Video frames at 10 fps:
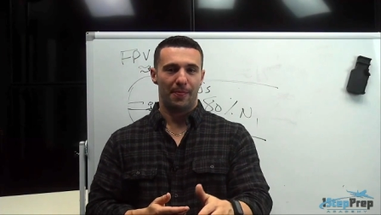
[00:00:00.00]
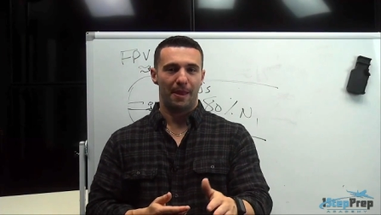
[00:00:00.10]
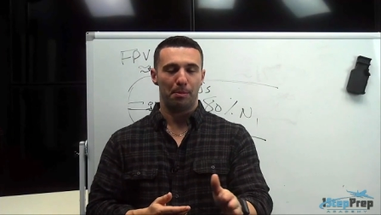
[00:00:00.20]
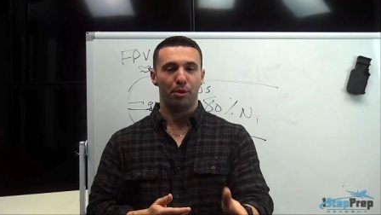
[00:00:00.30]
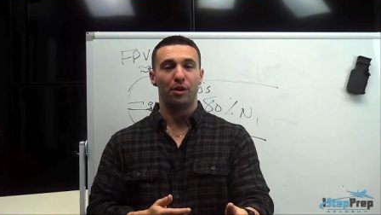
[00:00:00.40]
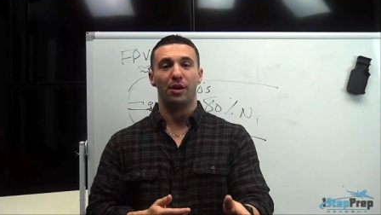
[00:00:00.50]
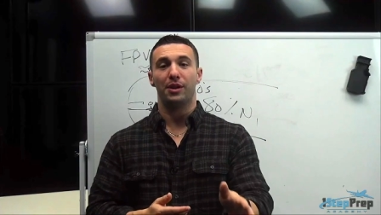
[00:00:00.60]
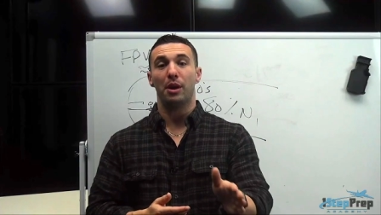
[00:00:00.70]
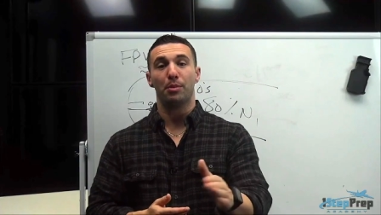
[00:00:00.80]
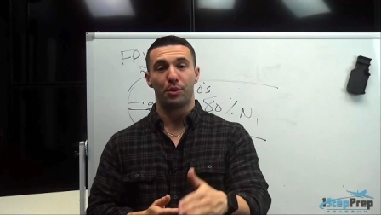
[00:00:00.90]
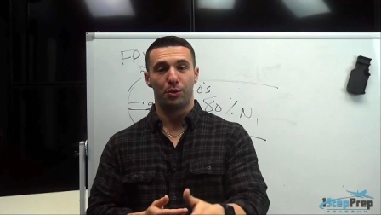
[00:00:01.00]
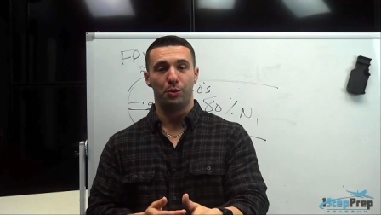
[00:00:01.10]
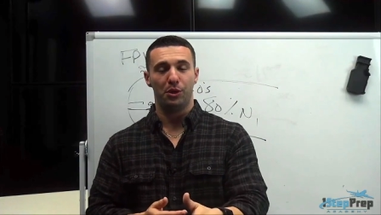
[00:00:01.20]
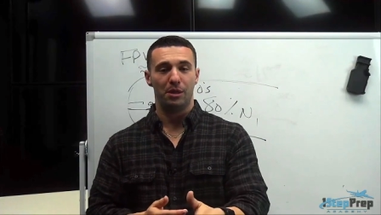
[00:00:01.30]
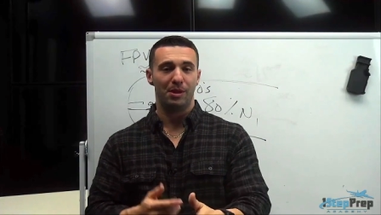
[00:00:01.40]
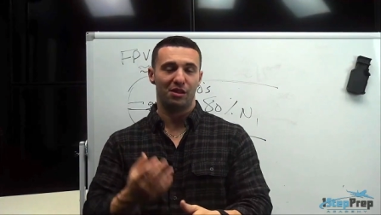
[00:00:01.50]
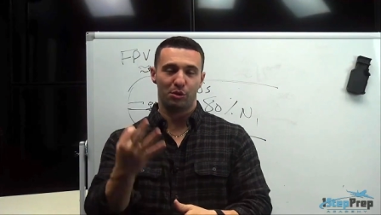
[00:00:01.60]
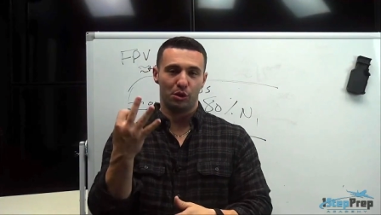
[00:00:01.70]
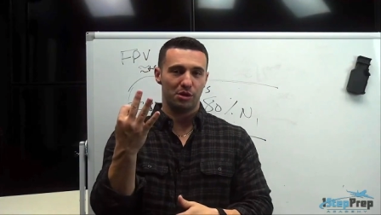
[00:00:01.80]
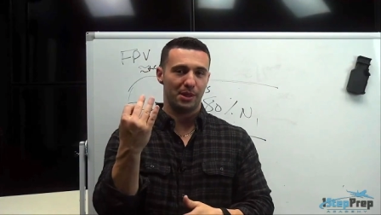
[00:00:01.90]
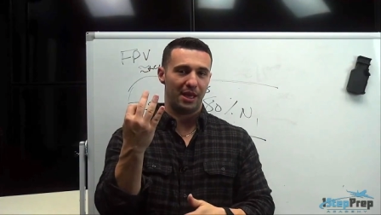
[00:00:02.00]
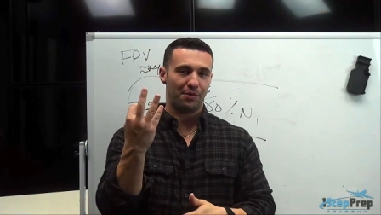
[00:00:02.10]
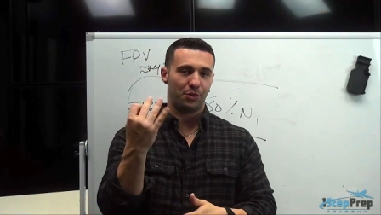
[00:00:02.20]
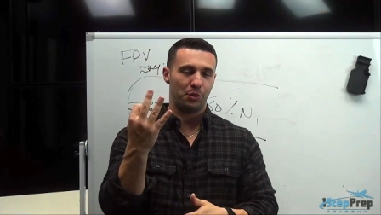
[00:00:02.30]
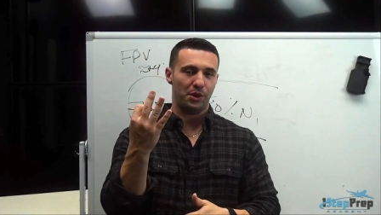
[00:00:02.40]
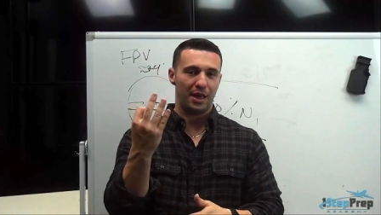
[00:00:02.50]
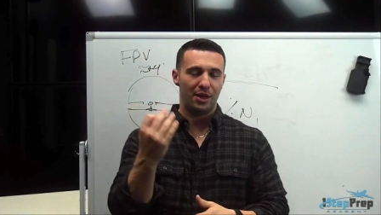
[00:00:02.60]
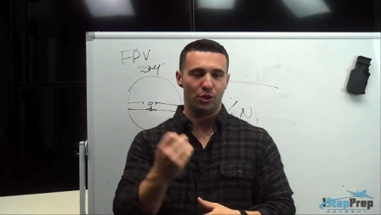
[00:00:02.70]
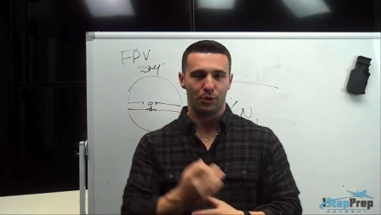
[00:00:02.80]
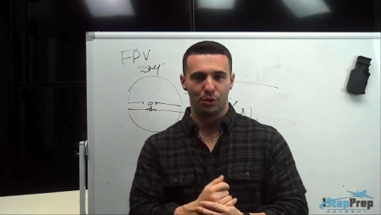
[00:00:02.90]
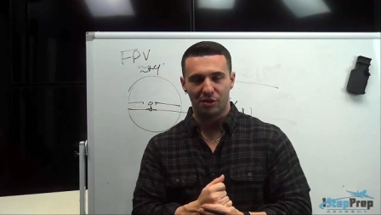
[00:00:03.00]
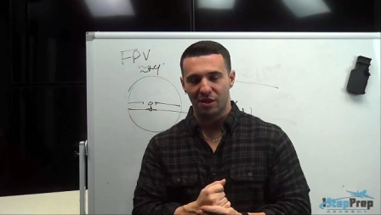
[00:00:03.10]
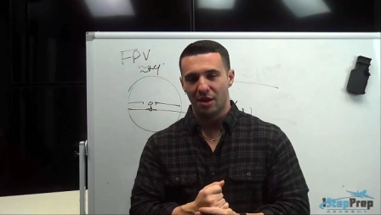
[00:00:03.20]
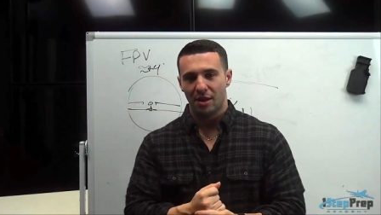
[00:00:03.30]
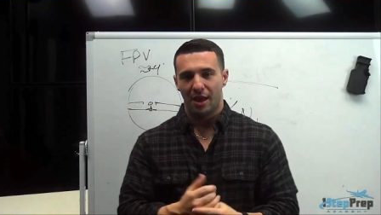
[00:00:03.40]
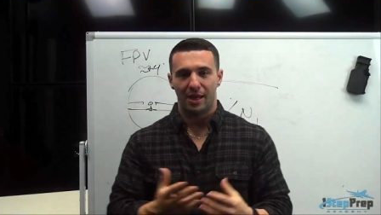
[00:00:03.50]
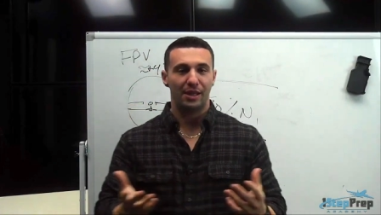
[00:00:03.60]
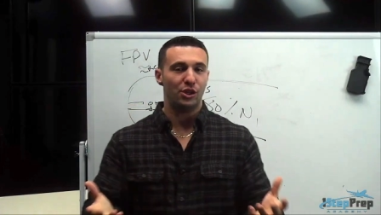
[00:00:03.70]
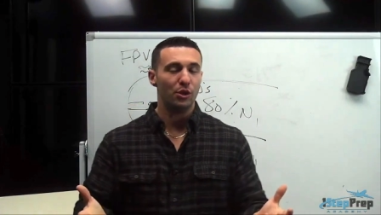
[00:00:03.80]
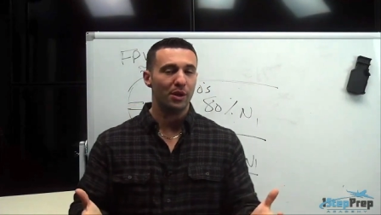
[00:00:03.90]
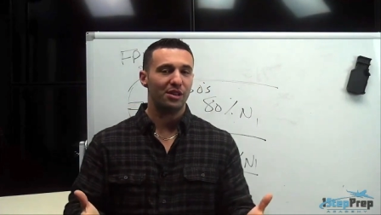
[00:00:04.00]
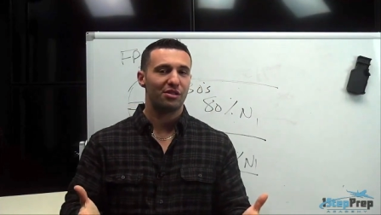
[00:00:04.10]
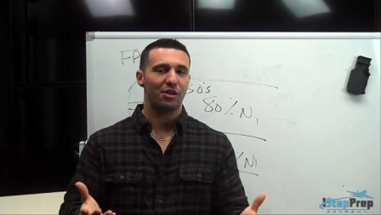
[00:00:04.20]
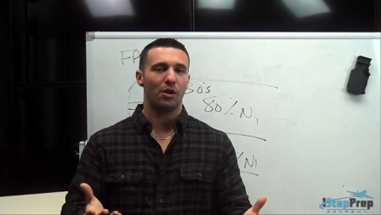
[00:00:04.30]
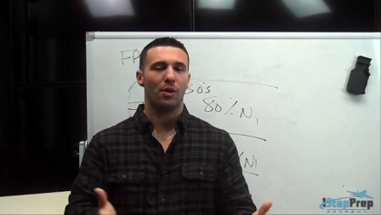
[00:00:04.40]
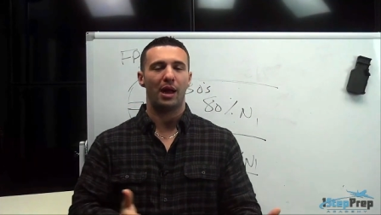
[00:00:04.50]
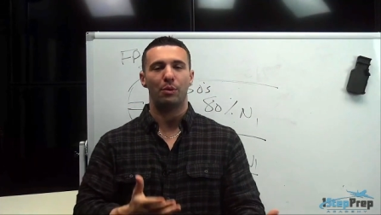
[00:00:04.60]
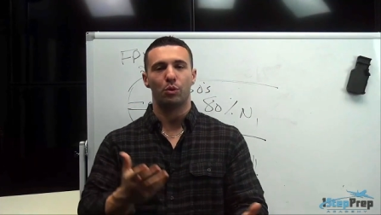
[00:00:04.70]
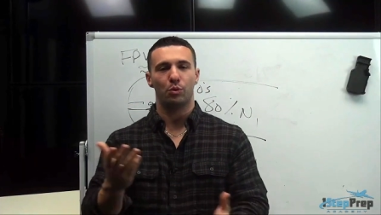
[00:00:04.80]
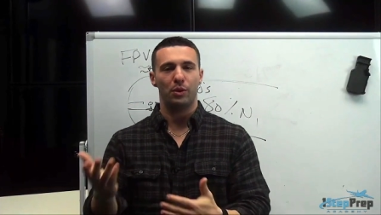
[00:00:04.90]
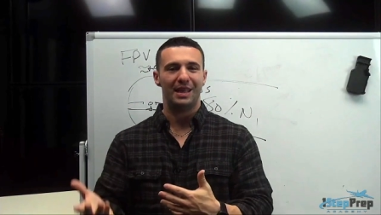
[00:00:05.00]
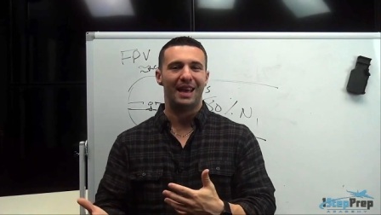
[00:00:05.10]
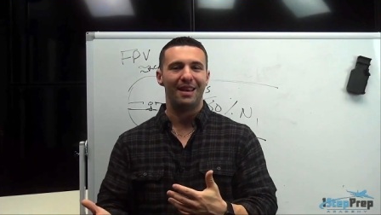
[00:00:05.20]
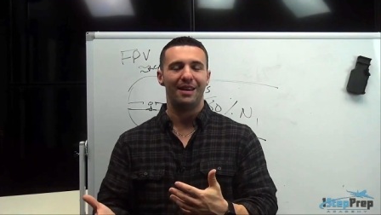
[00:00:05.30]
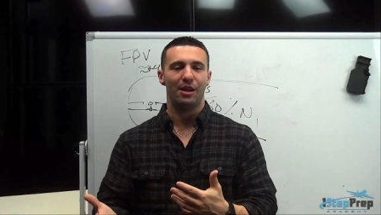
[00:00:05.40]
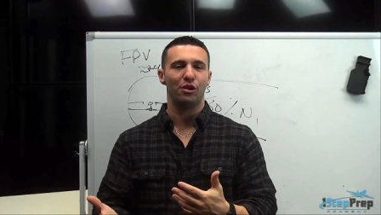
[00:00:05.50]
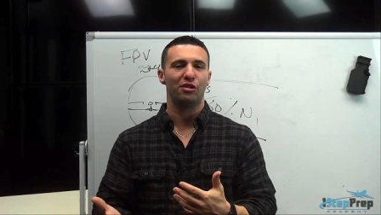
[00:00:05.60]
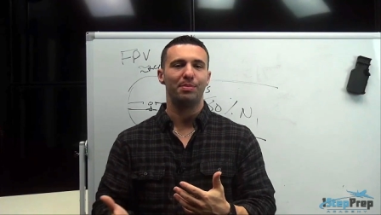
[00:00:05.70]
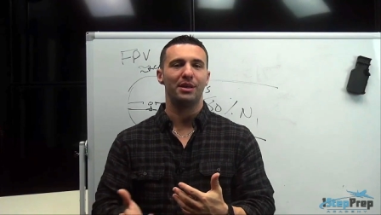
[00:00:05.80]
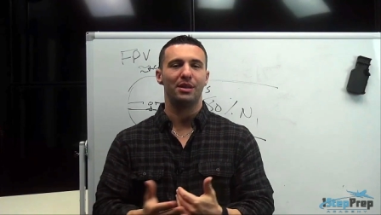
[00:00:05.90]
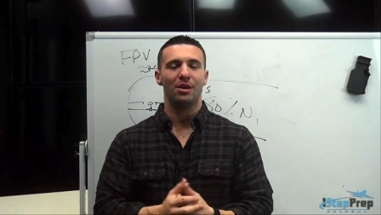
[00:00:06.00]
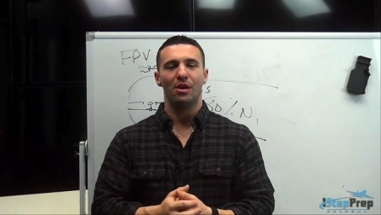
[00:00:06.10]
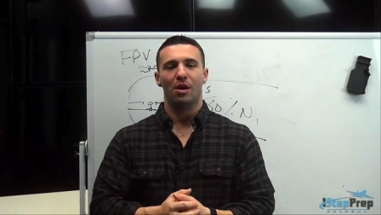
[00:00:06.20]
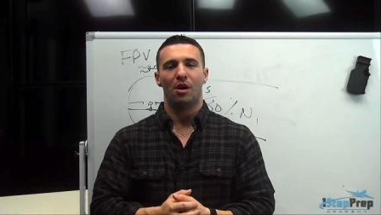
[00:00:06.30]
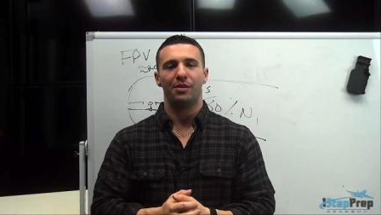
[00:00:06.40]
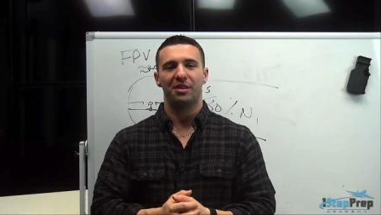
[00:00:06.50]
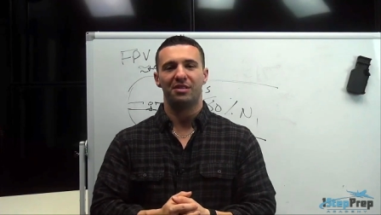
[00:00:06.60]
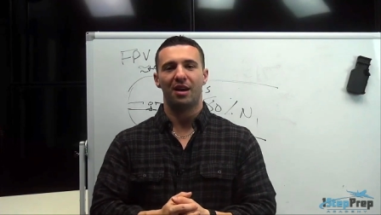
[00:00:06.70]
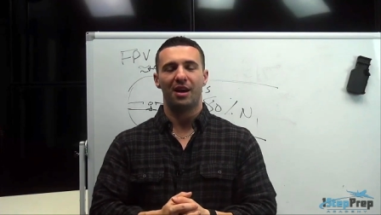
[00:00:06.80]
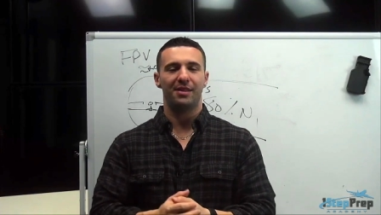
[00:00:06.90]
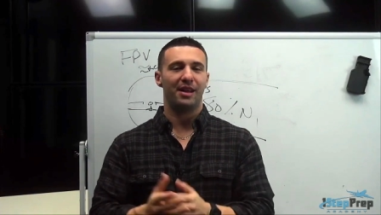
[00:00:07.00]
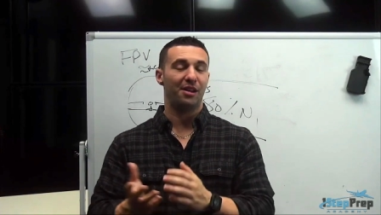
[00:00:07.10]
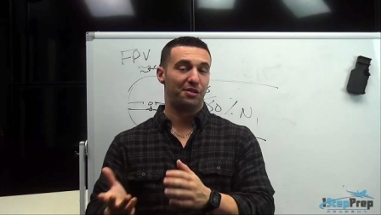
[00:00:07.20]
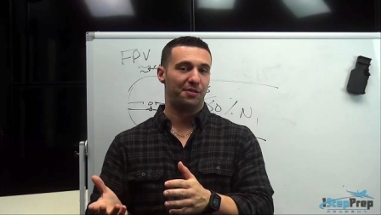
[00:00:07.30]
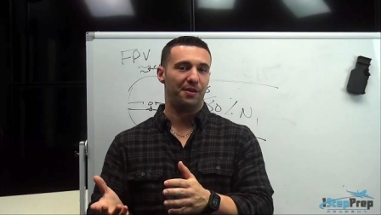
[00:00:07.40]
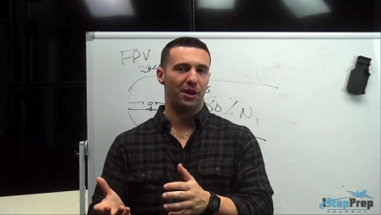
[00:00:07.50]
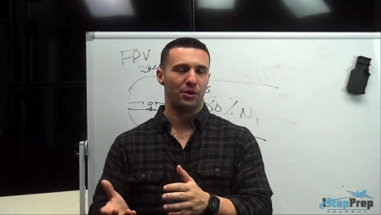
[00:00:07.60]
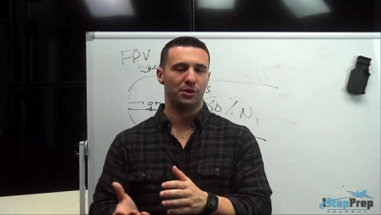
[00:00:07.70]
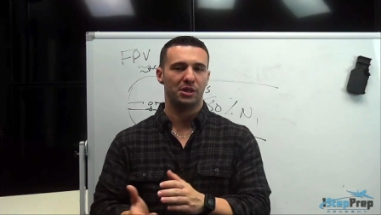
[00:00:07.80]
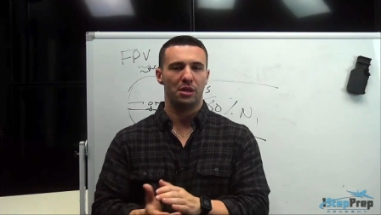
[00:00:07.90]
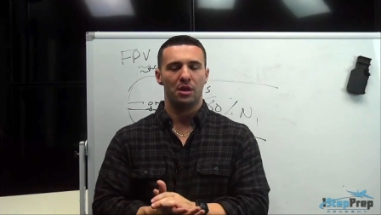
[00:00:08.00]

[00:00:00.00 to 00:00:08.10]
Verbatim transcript: and put it on the number three because we ultimately have three ADIRUs, And in doing so, I will regain airspeed on the side that has failed.